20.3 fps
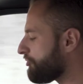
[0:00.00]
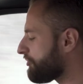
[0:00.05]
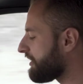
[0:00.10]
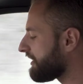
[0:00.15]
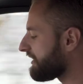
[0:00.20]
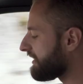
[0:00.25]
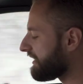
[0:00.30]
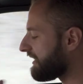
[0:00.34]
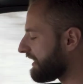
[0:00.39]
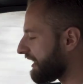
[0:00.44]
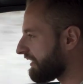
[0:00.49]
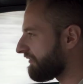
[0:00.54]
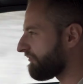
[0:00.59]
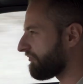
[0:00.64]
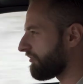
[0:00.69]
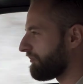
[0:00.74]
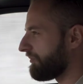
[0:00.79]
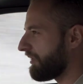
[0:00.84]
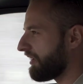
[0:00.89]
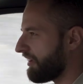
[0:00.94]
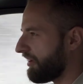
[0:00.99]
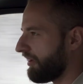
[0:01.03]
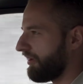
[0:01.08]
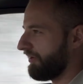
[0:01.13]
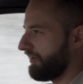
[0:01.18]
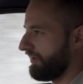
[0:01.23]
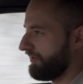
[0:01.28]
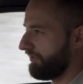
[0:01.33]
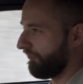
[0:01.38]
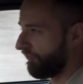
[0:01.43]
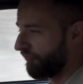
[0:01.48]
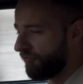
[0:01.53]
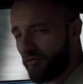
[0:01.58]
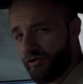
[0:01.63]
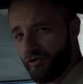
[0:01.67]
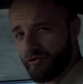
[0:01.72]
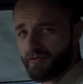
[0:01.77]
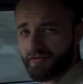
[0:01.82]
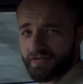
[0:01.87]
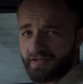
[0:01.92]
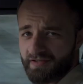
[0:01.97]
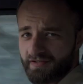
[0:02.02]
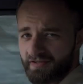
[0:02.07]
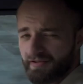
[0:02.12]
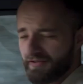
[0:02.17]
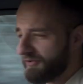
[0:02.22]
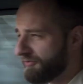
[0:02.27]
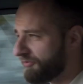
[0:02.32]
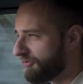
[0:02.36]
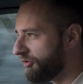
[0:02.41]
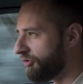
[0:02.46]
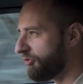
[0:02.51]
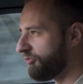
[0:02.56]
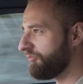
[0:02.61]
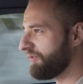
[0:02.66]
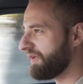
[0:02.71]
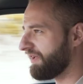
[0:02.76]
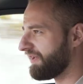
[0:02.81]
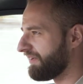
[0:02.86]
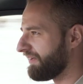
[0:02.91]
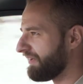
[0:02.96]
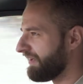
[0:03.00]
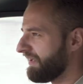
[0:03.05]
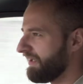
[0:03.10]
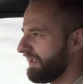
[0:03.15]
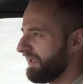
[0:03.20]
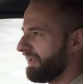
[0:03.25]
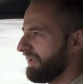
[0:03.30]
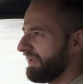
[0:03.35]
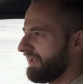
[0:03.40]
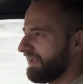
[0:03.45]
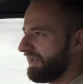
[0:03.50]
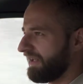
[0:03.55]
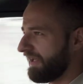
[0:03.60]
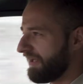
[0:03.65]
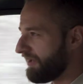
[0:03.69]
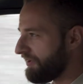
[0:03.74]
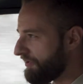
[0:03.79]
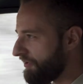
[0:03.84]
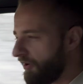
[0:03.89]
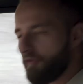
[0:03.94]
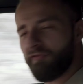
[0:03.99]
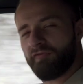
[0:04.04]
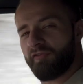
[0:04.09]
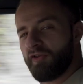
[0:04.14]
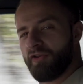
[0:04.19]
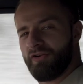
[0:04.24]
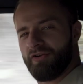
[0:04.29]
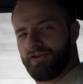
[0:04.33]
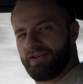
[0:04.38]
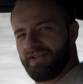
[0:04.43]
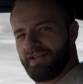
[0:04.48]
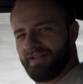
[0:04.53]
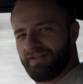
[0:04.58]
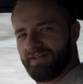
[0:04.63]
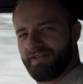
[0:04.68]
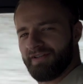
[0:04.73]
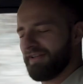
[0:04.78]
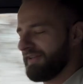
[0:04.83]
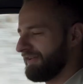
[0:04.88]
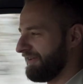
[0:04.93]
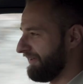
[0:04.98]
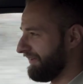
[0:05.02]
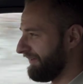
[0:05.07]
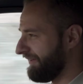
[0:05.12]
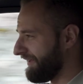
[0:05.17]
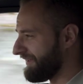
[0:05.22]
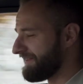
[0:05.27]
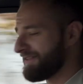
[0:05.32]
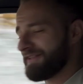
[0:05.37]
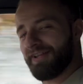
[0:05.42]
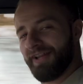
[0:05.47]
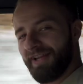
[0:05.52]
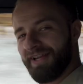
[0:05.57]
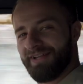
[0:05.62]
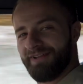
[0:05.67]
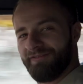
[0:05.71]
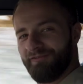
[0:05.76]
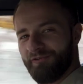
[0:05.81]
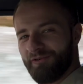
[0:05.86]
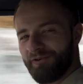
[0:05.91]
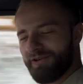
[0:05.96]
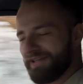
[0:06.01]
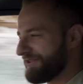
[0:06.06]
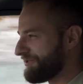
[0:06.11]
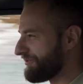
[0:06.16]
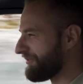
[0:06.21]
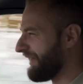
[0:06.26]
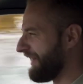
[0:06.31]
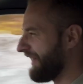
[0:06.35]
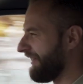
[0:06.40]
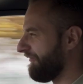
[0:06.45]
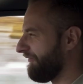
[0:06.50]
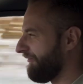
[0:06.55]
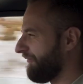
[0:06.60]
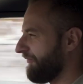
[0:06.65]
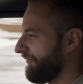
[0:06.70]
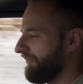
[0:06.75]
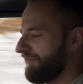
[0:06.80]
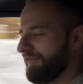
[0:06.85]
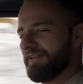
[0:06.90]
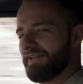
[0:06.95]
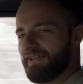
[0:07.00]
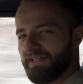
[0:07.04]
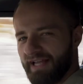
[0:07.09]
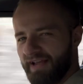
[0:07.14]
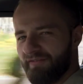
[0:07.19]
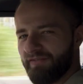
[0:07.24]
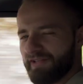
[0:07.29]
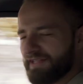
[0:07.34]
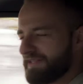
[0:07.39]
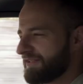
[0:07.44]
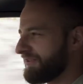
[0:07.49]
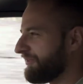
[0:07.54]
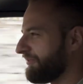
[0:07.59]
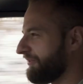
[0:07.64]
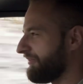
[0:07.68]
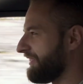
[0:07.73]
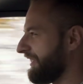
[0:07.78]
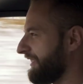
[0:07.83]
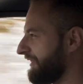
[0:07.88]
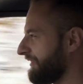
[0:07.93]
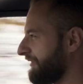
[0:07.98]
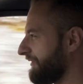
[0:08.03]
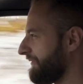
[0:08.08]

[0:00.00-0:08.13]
can get from a car. And of course, you know me, enough talking, let's take it for a drive. Have a listen to that.